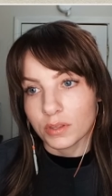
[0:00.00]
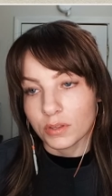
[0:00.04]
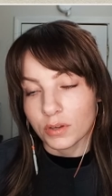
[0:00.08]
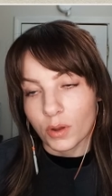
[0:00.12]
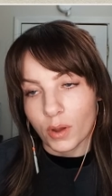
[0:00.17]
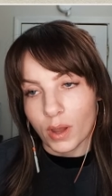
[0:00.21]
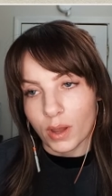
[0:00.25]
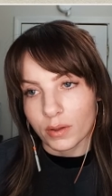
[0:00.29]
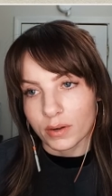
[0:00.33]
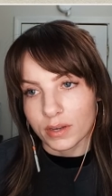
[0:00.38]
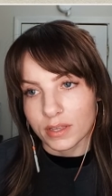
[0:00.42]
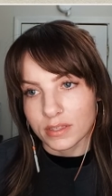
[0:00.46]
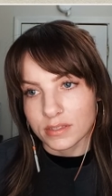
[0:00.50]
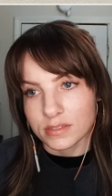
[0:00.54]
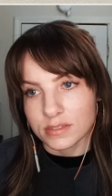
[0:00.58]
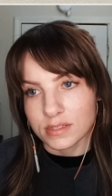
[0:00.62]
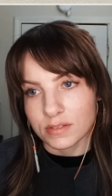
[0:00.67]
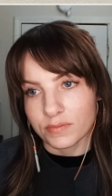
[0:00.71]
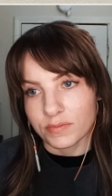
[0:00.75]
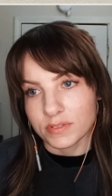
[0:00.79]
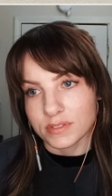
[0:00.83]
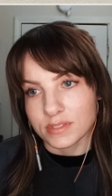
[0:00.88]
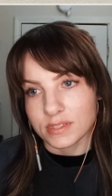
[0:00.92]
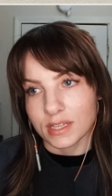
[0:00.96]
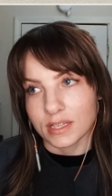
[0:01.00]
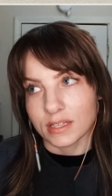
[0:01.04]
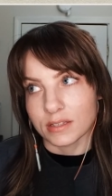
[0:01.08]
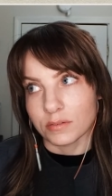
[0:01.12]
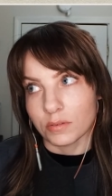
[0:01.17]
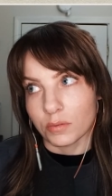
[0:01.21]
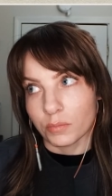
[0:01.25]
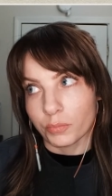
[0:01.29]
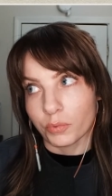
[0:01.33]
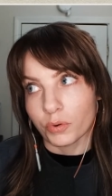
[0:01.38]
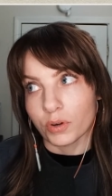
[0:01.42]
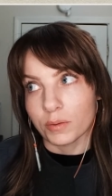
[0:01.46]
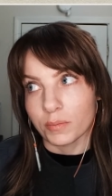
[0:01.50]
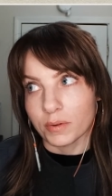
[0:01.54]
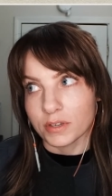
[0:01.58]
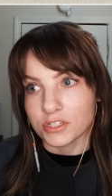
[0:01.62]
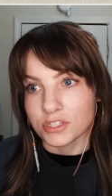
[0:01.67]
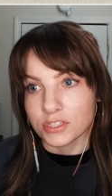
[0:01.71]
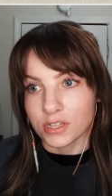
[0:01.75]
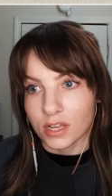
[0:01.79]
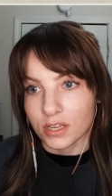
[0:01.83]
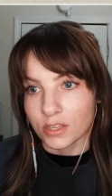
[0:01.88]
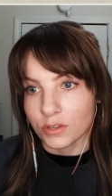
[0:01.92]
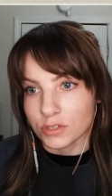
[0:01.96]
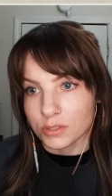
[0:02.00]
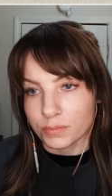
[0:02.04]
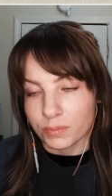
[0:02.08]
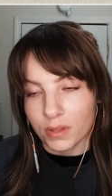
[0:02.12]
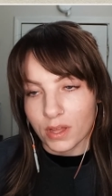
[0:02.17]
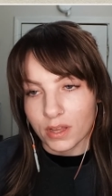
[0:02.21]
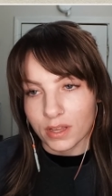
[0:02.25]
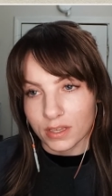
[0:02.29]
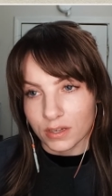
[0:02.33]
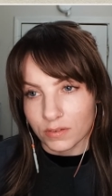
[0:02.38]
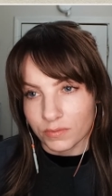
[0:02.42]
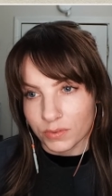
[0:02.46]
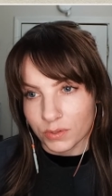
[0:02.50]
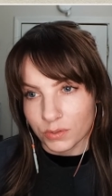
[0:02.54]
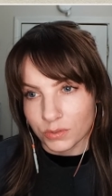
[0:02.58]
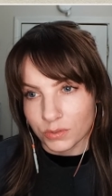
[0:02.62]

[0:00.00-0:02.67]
how it is. If it's like pretty much done, you just plug in a few